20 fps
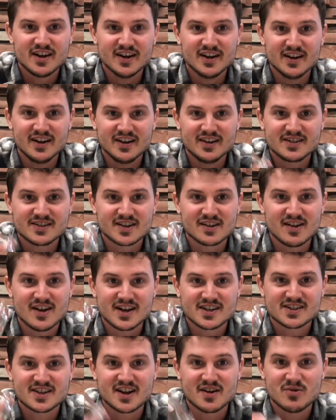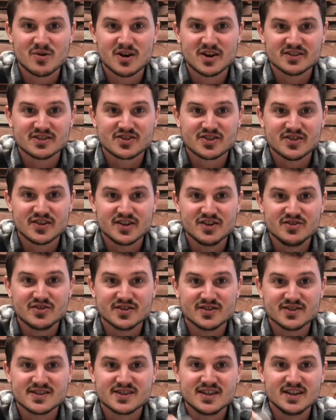It is a glass Gaiwan so that you
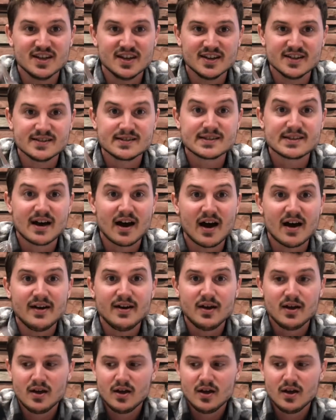can see inside.